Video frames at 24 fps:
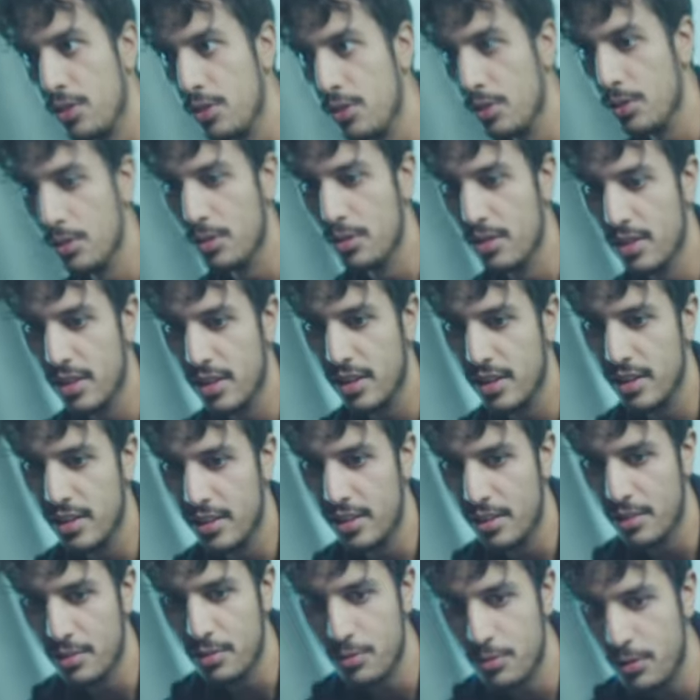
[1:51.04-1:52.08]
to
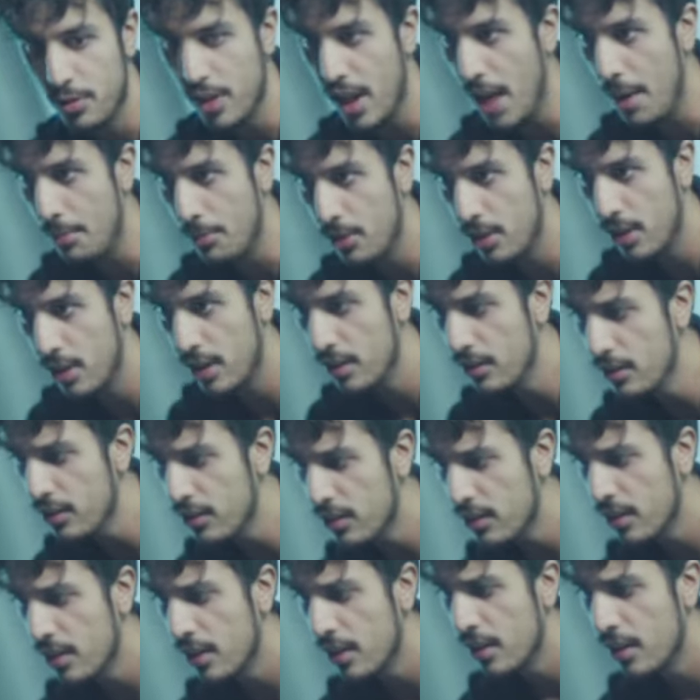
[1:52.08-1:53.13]
uh, you know, full app
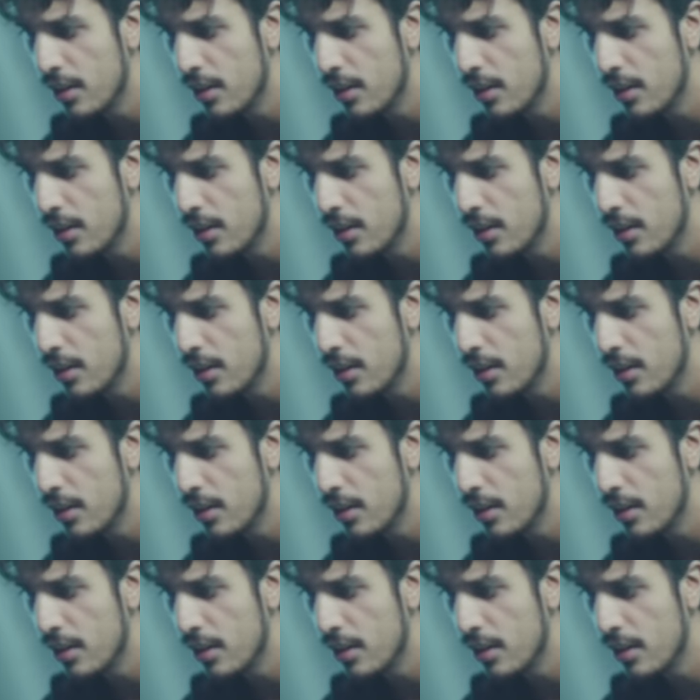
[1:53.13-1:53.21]
chains.